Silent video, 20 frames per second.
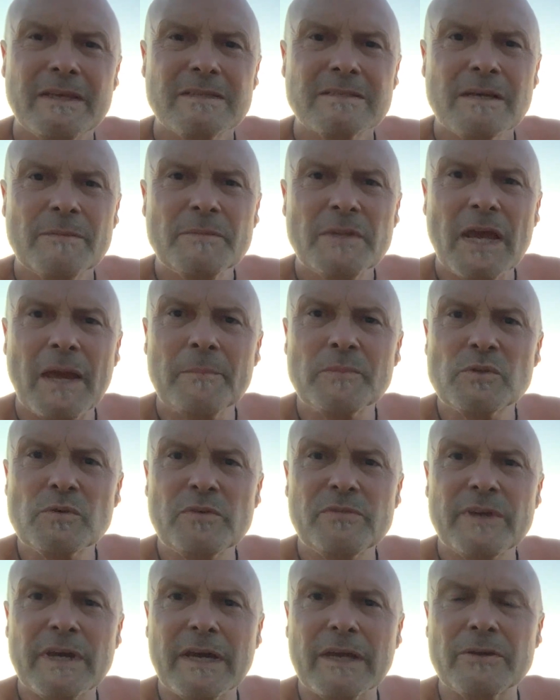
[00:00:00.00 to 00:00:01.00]
Sometimes
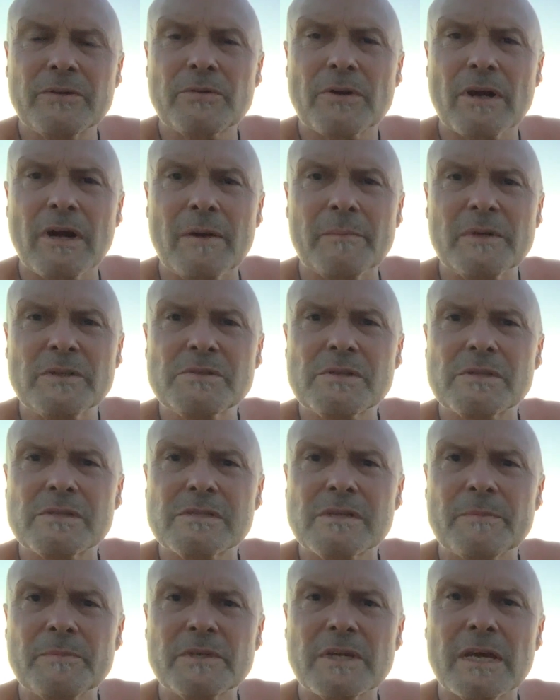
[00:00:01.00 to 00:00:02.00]
we've had traumas and
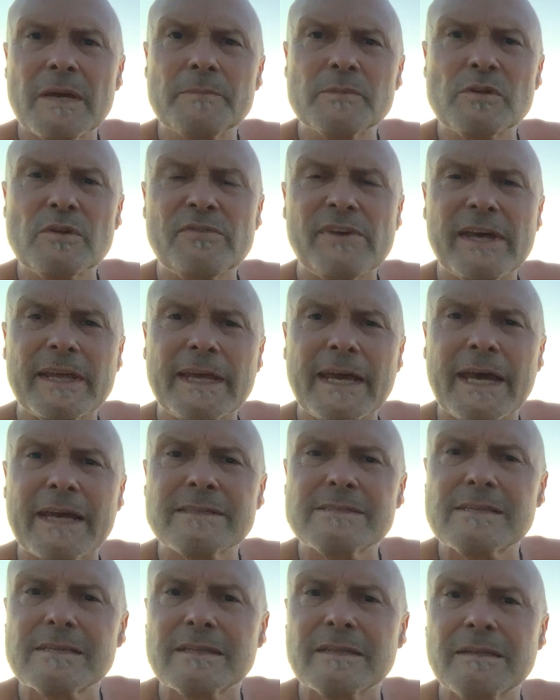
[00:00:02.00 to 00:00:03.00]
sometimes we've had
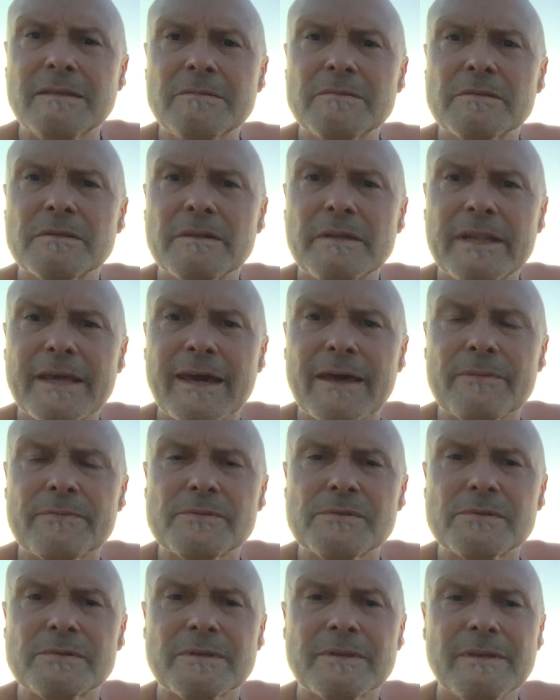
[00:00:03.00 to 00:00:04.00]
accidents and
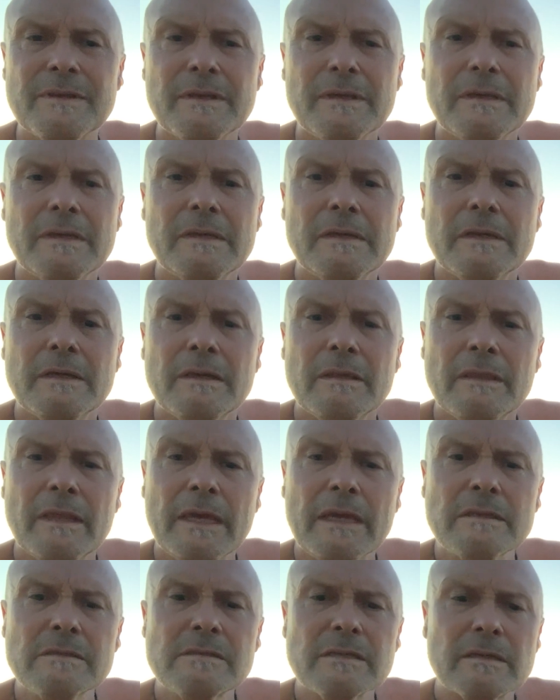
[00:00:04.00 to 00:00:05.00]
deaths,
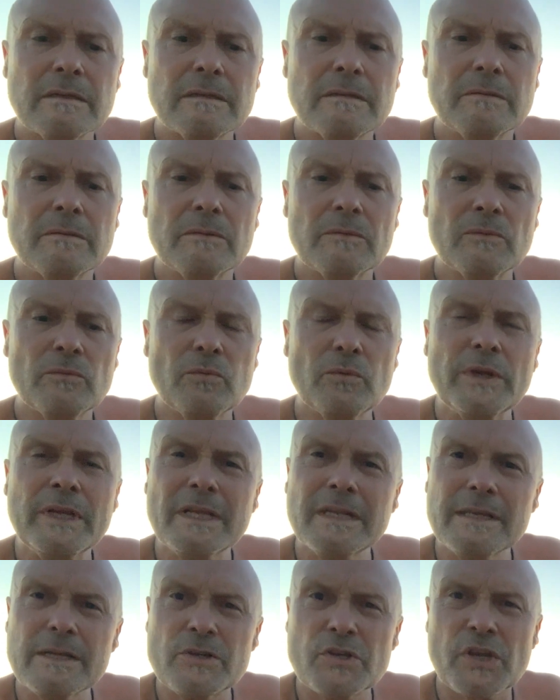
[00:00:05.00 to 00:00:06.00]
things that
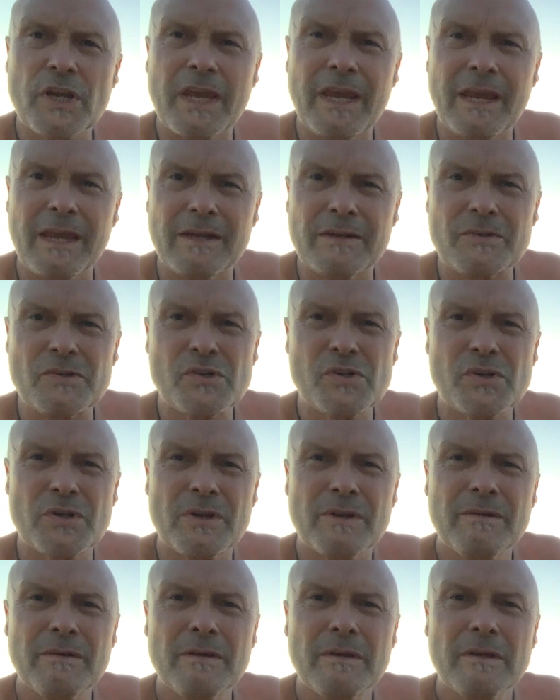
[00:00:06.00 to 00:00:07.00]
really change
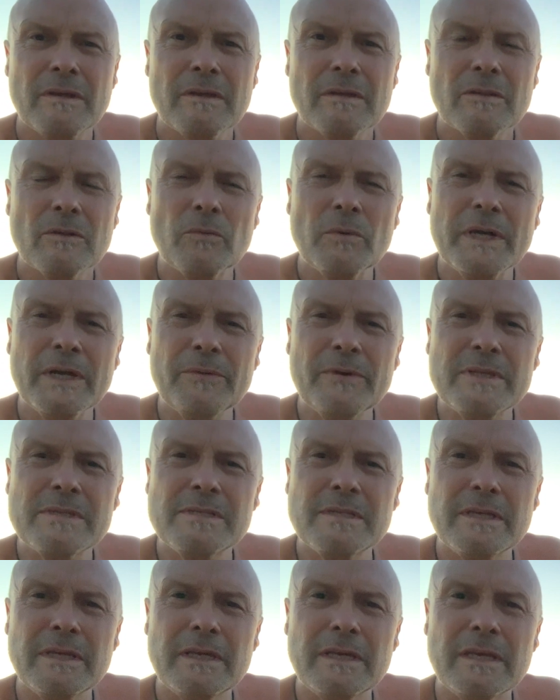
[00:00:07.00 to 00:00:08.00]
the way we
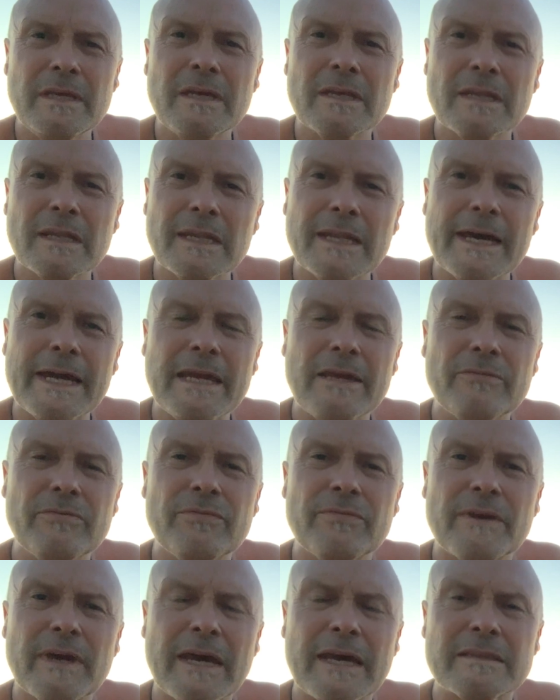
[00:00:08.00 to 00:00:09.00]
see
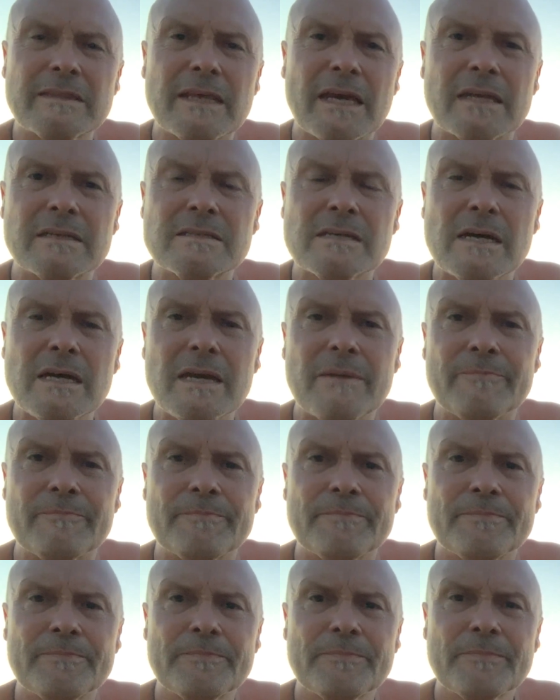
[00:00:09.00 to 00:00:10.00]
life at that time.
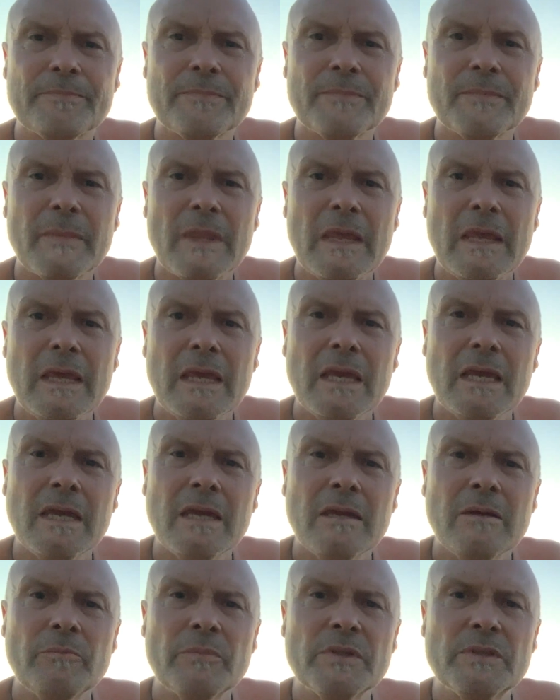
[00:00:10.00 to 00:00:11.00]

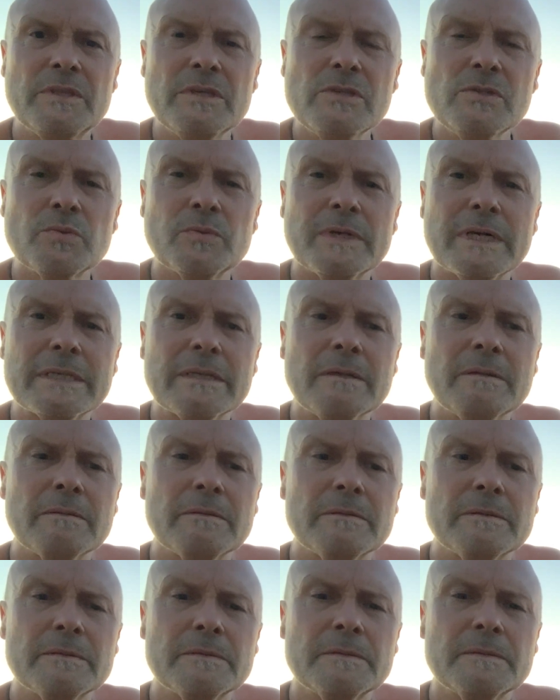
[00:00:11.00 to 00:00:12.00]
But this one,
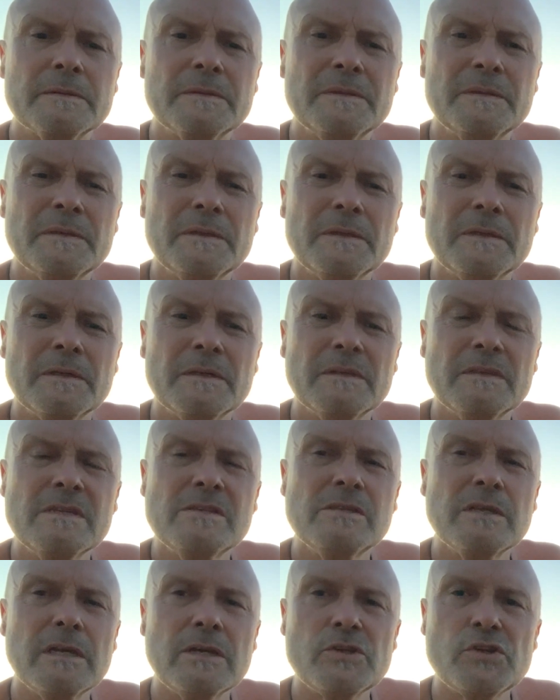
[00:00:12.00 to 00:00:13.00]

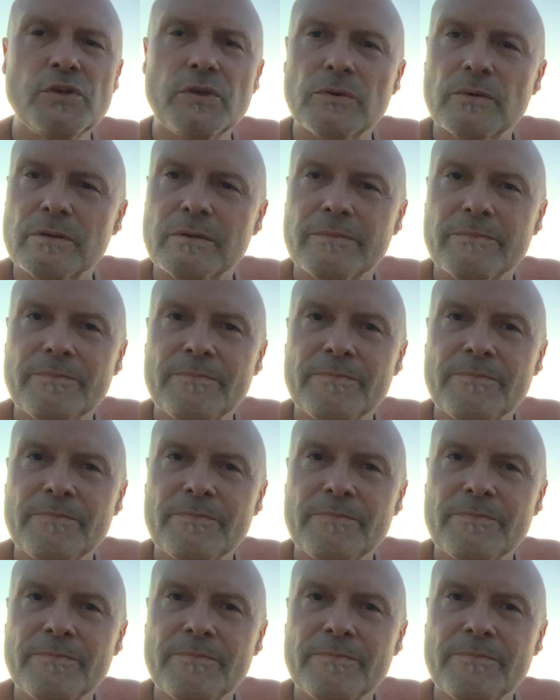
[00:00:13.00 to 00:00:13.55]
this issue,